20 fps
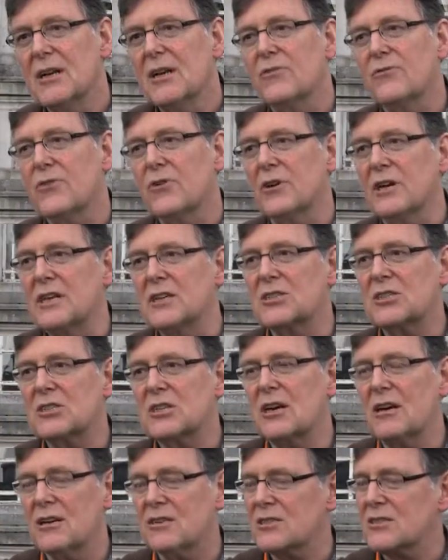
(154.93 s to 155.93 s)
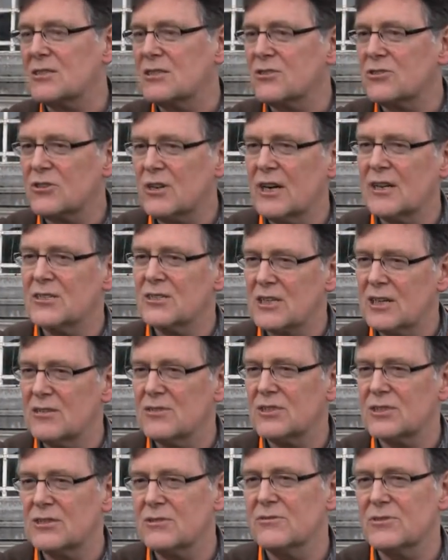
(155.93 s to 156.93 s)
for each task to try and turn
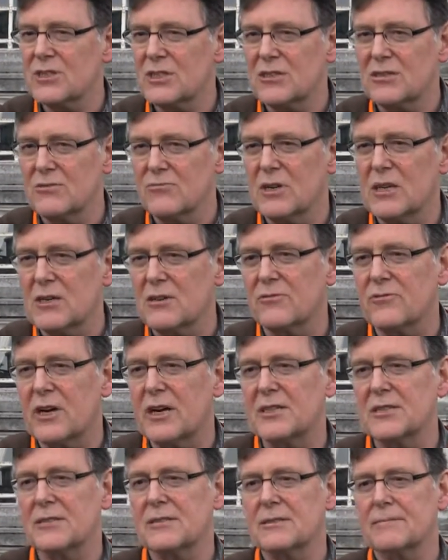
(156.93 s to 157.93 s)
students into really good writers.